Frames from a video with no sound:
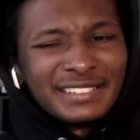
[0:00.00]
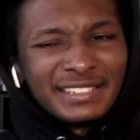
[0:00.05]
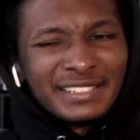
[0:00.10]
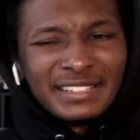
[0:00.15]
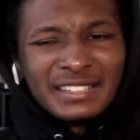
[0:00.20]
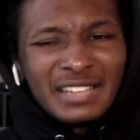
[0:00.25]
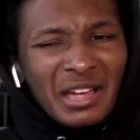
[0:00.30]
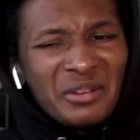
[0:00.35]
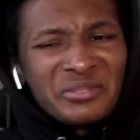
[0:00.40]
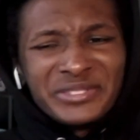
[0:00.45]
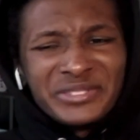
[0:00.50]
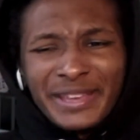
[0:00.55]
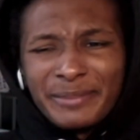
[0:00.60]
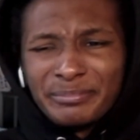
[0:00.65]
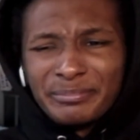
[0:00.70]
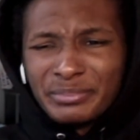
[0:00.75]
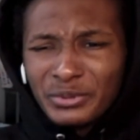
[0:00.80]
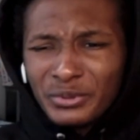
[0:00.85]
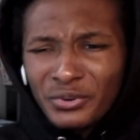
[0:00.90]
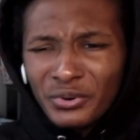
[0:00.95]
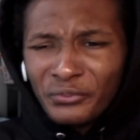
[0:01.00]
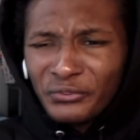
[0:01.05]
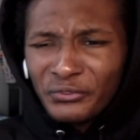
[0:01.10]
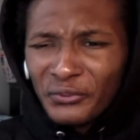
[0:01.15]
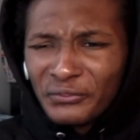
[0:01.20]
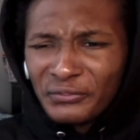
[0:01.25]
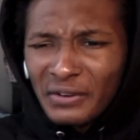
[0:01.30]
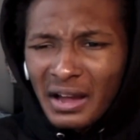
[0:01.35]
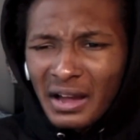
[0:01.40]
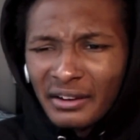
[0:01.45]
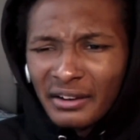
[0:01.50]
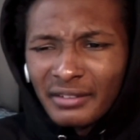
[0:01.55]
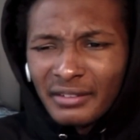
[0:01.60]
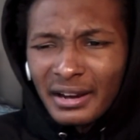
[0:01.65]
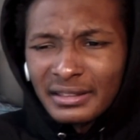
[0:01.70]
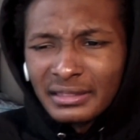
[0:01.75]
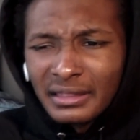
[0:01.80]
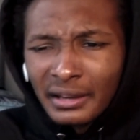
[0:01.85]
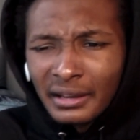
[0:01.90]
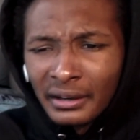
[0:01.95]
That was a beautiful find
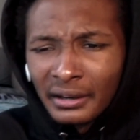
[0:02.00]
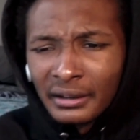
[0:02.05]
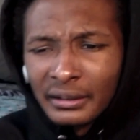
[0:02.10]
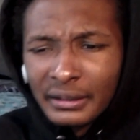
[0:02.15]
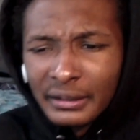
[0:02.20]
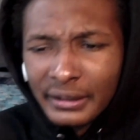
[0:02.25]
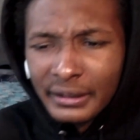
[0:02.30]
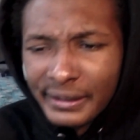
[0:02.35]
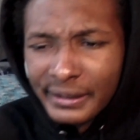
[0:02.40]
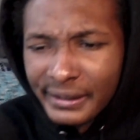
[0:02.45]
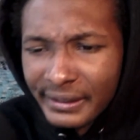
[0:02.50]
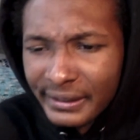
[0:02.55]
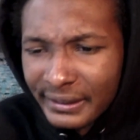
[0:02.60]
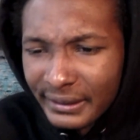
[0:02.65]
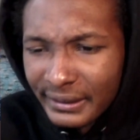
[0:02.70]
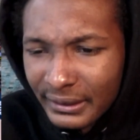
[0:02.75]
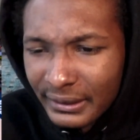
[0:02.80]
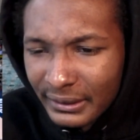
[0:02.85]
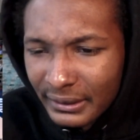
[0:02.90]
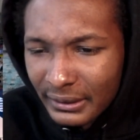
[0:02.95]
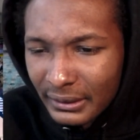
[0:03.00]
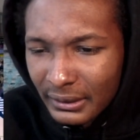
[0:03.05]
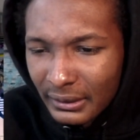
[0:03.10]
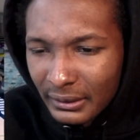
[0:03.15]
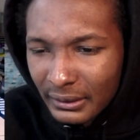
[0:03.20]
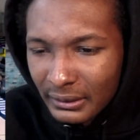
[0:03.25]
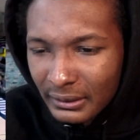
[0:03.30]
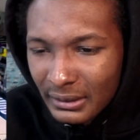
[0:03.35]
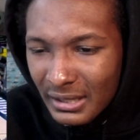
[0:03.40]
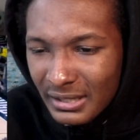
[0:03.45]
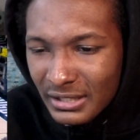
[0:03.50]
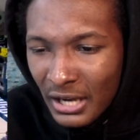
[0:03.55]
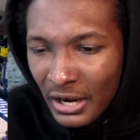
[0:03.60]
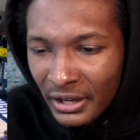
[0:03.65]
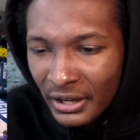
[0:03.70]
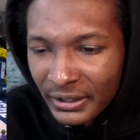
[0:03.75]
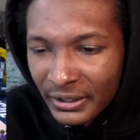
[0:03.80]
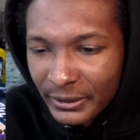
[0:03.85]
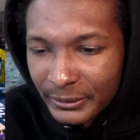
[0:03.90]
right there. Yes, sir.